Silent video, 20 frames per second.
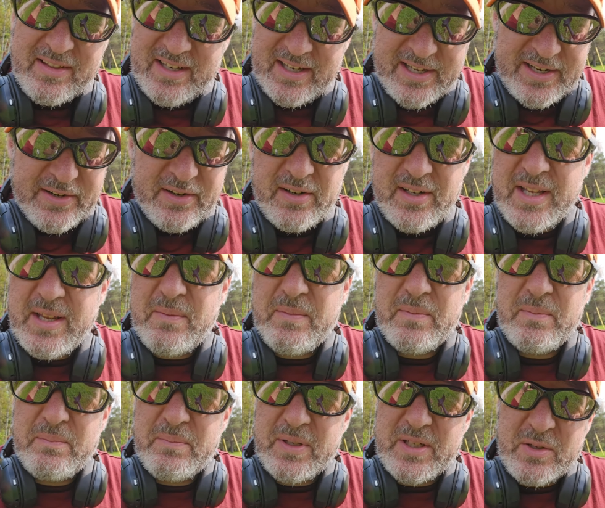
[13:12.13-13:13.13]
Literally
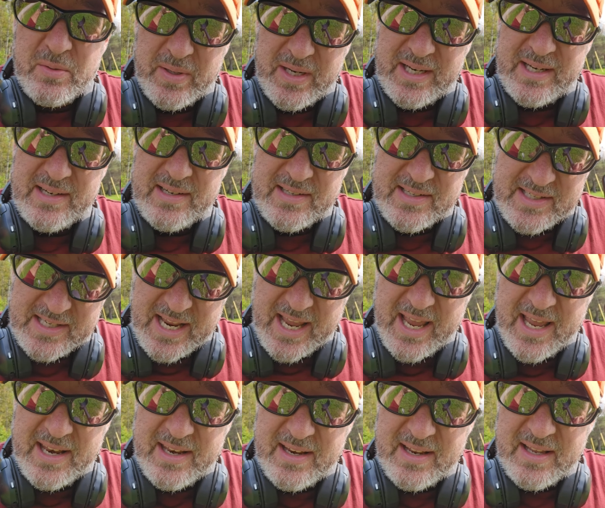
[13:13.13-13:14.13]
between
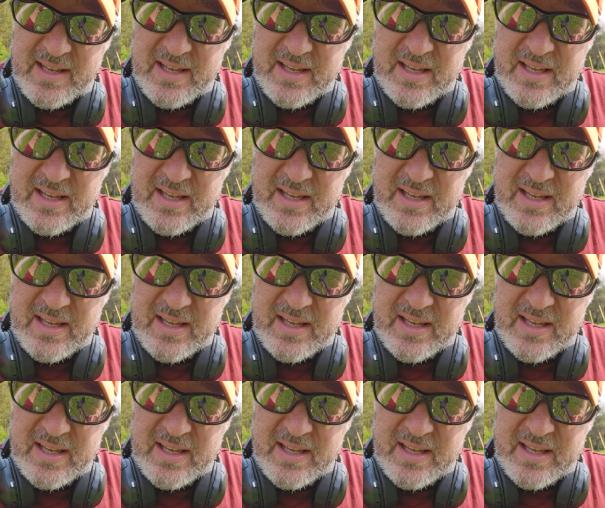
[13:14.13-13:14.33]
Stan,